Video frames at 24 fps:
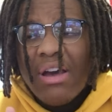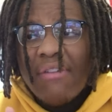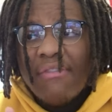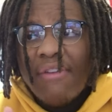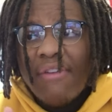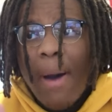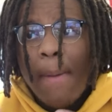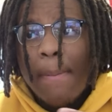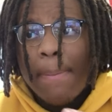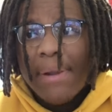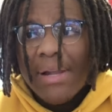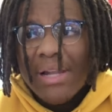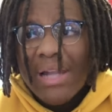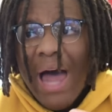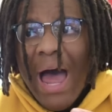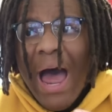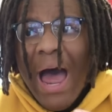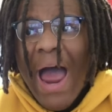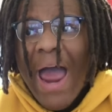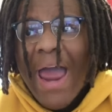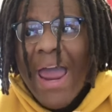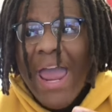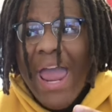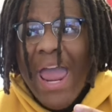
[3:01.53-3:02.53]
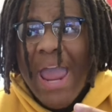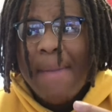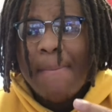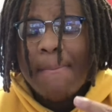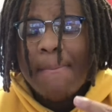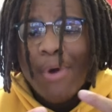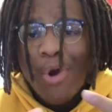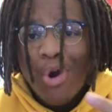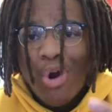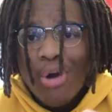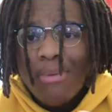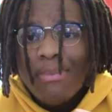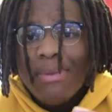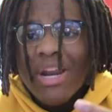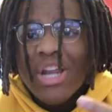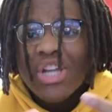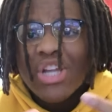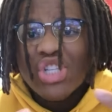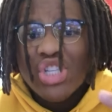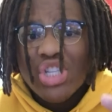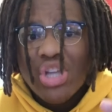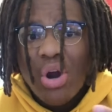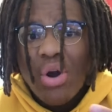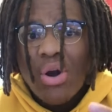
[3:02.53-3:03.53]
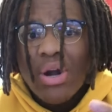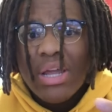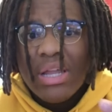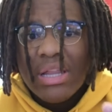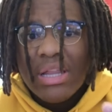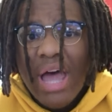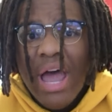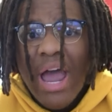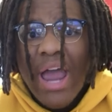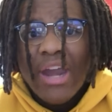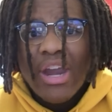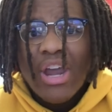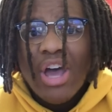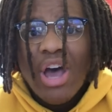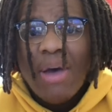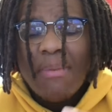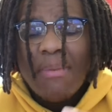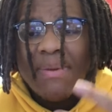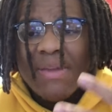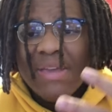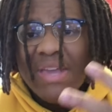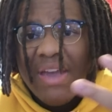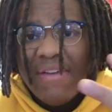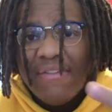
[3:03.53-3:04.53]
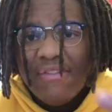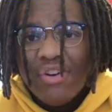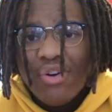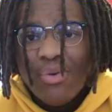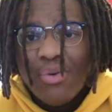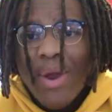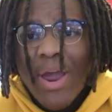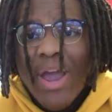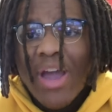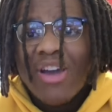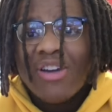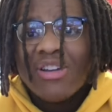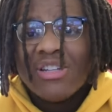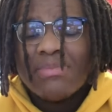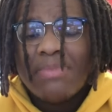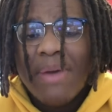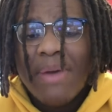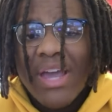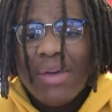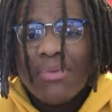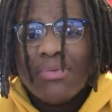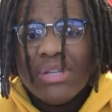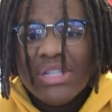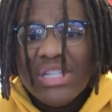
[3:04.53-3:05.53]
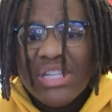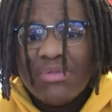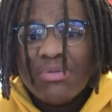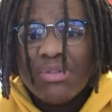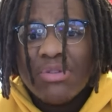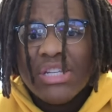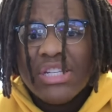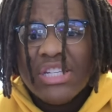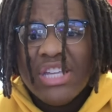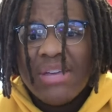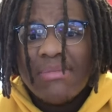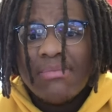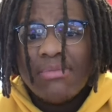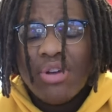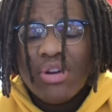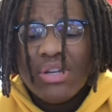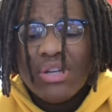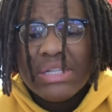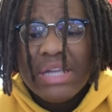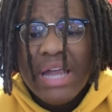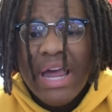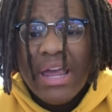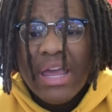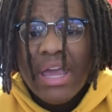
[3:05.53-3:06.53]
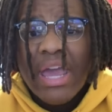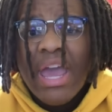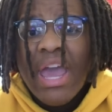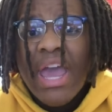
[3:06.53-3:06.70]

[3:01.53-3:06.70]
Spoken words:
apply a permanent starting lineup and Kevin Durant comes back and we see what the team looks like